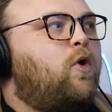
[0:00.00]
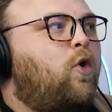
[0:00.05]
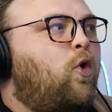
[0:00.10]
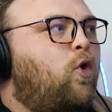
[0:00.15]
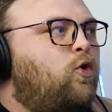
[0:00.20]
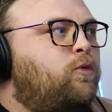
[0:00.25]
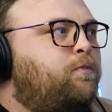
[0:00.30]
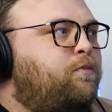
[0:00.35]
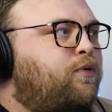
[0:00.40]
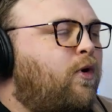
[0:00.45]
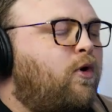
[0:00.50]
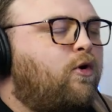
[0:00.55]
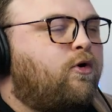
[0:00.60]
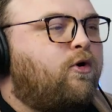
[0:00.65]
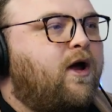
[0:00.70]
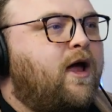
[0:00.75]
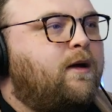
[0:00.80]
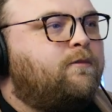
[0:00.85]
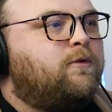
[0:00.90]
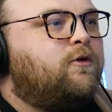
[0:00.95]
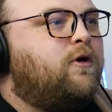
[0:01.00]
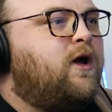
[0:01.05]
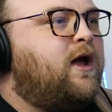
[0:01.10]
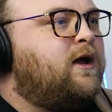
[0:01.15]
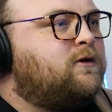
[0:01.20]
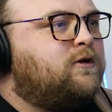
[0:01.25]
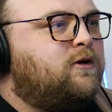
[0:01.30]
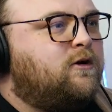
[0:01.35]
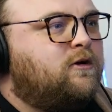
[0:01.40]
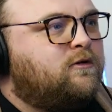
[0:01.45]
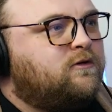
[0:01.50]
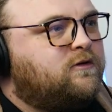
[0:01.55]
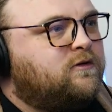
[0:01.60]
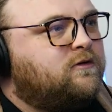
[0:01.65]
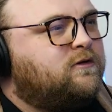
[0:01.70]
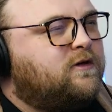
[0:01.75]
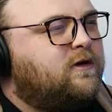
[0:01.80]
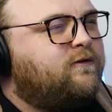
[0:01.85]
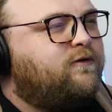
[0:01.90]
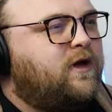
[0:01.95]
old program directors
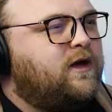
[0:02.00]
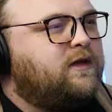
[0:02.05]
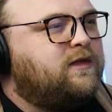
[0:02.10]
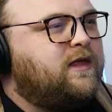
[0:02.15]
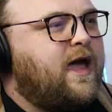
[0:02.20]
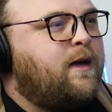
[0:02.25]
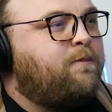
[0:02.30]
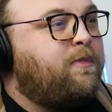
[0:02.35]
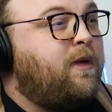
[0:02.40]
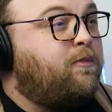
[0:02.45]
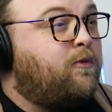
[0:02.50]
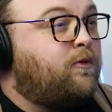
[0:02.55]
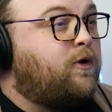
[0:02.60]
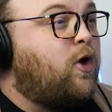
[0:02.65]
and stuff like that,